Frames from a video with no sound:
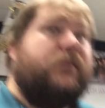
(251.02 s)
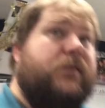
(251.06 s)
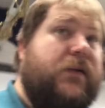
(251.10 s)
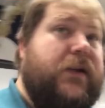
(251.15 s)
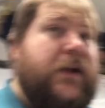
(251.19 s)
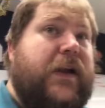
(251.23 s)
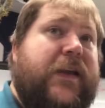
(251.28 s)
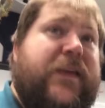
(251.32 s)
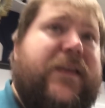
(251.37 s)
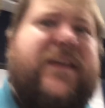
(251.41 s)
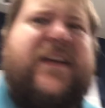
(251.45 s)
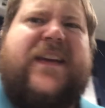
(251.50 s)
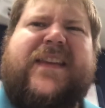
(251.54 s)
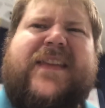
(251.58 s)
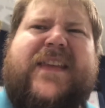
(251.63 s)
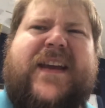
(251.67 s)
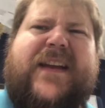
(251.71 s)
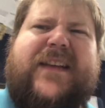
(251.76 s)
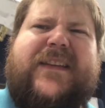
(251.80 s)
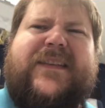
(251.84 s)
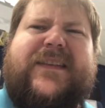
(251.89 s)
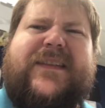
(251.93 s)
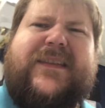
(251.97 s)
I think
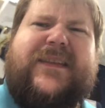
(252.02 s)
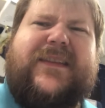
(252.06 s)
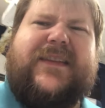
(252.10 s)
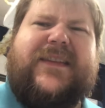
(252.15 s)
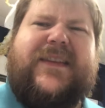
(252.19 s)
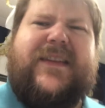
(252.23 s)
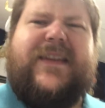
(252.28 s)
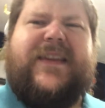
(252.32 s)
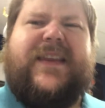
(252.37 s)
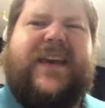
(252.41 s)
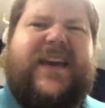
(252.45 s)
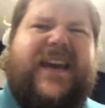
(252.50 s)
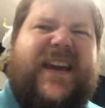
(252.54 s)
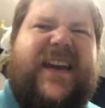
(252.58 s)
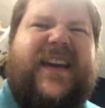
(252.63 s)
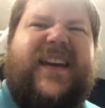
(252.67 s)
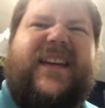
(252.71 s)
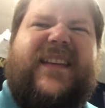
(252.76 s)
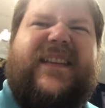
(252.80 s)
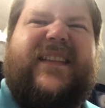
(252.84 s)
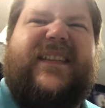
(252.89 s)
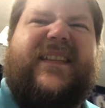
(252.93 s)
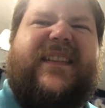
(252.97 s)
that's
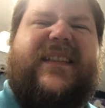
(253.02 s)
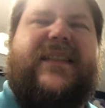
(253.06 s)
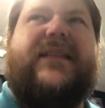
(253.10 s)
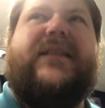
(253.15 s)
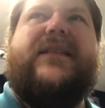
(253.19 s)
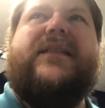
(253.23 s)
it.